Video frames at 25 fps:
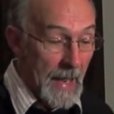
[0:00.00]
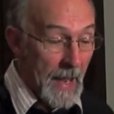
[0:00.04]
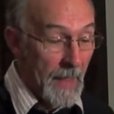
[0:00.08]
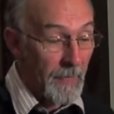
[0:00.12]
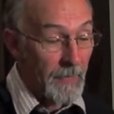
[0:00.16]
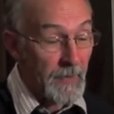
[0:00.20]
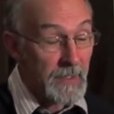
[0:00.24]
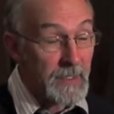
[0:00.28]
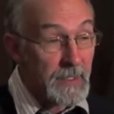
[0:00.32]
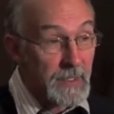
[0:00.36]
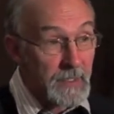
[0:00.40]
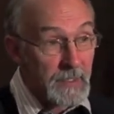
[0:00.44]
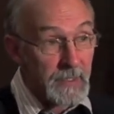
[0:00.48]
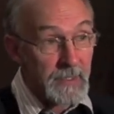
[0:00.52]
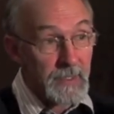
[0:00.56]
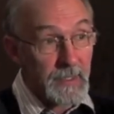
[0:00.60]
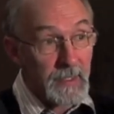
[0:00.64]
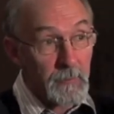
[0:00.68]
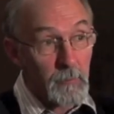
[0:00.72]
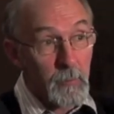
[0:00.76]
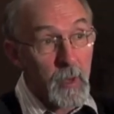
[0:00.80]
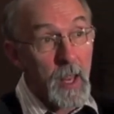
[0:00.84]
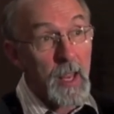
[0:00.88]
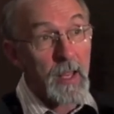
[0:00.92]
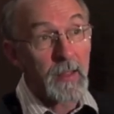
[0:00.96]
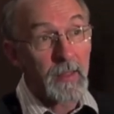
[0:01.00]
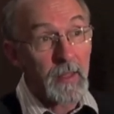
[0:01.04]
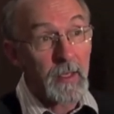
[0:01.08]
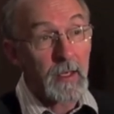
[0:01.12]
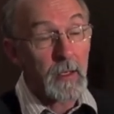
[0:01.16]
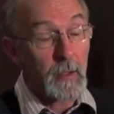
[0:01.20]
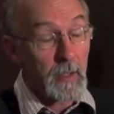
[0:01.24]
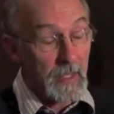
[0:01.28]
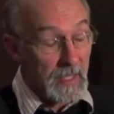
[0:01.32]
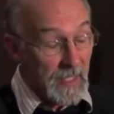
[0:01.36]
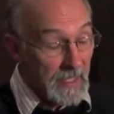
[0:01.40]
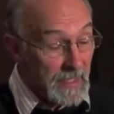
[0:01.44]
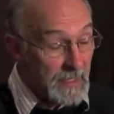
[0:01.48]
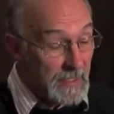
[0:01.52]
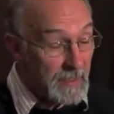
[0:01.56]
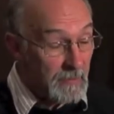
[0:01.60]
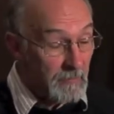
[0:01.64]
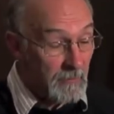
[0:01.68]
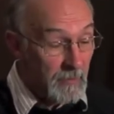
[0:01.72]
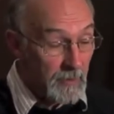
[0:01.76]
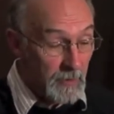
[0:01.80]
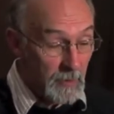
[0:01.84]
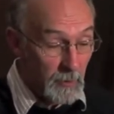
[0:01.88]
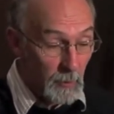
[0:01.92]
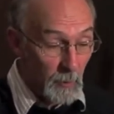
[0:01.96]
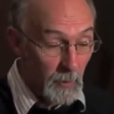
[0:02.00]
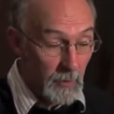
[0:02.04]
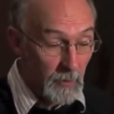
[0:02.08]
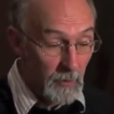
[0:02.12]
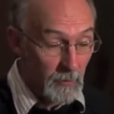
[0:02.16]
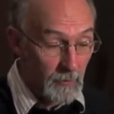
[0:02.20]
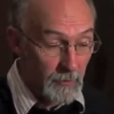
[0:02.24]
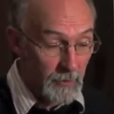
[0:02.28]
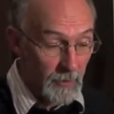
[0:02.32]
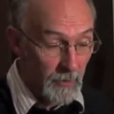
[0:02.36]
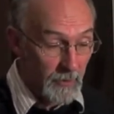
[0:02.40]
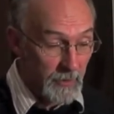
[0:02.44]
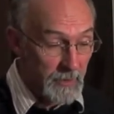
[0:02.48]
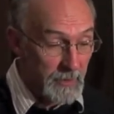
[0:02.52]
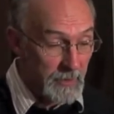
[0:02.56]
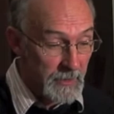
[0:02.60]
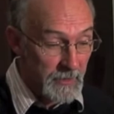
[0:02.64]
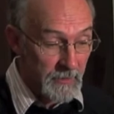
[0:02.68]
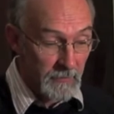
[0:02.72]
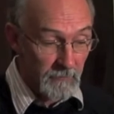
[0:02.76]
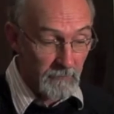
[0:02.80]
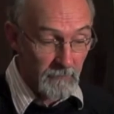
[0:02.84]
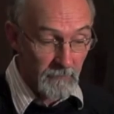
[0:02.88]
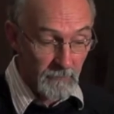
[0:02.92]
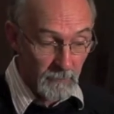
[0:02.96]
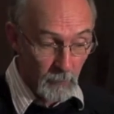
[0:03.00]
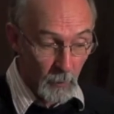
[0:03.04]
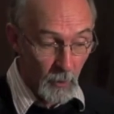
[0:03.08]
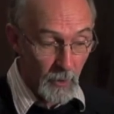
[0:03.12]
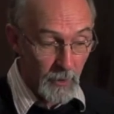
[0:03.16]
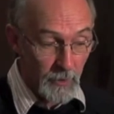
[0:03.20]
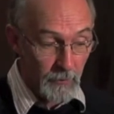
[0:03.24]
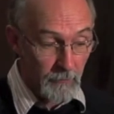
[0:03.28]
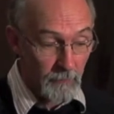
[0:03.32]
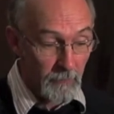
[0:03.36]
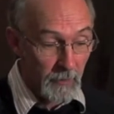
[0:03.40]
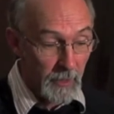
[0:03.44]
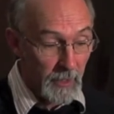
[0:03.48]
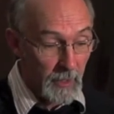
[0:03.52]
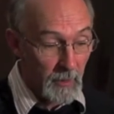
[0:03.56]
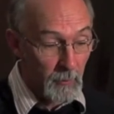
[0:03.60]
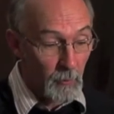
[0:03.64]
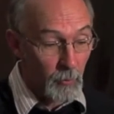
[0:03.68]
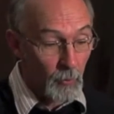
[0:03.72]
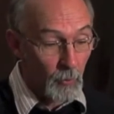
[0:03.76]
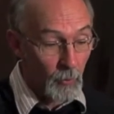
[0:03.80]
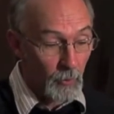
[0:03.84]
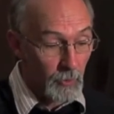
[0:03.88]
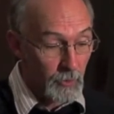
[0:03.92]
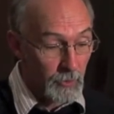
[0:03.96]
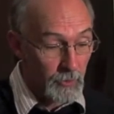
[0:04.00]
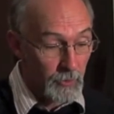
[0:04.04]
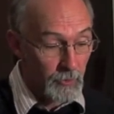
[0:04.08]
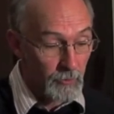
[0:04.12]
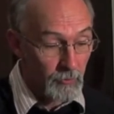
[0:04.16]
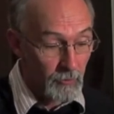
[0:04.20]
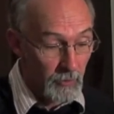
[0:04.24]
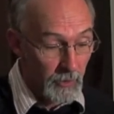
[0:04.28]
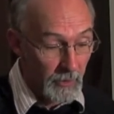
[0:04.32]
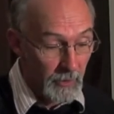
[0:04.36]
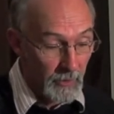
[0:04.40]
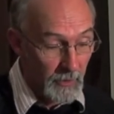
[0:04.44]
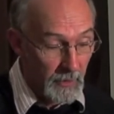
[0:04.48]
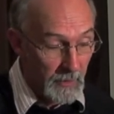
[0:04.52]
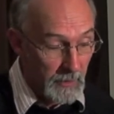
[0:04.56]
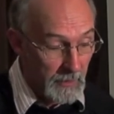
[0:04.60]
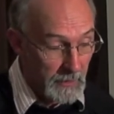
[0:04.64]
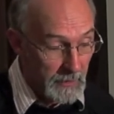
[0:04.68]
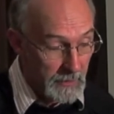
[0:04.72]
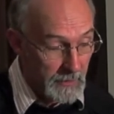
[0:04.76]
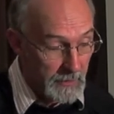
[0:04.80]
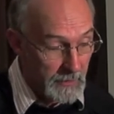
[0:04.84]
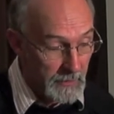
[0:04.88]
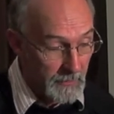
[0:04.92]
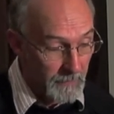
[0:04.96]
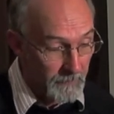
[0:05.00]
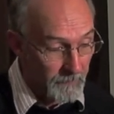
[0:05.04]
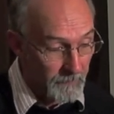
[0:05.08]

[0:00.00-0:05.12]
and this is the plane that our ears are in as well, so this is why it's really important to treat these.